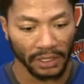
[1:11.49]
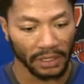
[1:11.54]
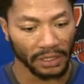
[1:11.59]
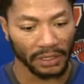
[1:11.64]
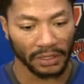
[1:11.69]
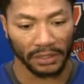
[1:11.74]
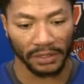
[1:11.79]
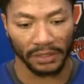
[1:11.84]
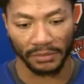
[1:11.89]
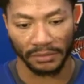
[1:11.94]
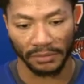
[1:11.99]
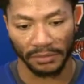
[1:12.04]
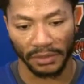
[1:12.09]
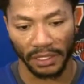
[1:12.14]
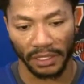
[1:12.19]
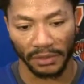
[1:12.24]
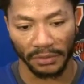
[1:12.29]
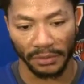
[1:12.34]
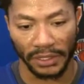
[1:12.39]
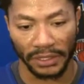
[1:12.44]
Um,
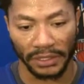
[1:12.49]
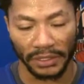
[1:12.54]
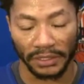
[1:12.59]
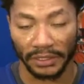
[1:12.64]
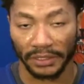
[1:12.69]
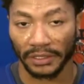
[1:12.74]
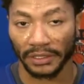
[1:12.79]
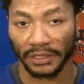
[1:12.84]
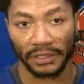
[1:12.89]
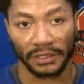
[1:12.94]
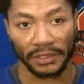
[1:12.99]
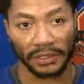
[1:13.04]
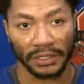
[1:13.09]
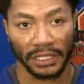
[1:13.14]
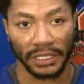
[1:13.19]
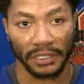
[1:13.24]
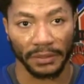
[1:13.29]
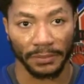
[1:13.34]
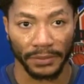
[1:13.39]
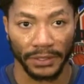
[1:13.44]
I rather
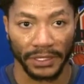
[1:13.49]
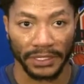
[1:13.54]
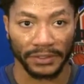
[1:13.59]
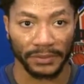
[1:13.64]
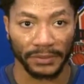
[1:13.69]
decompress